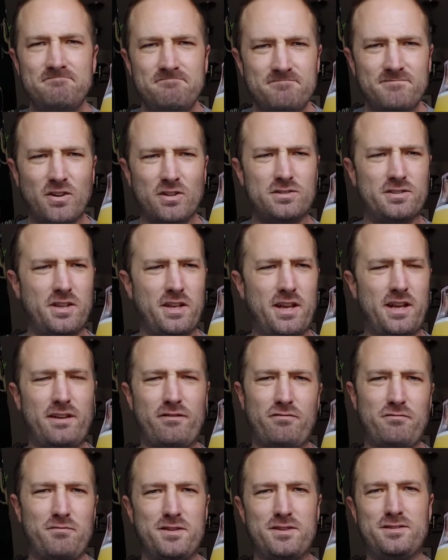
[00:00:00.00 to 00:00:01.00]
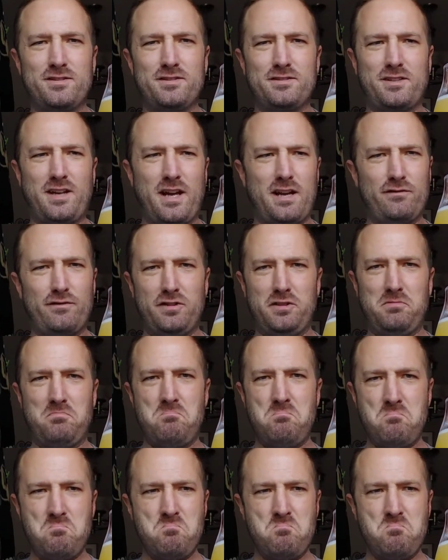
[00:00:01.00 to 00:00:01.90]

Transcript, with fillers: first thing to get from this is kind of a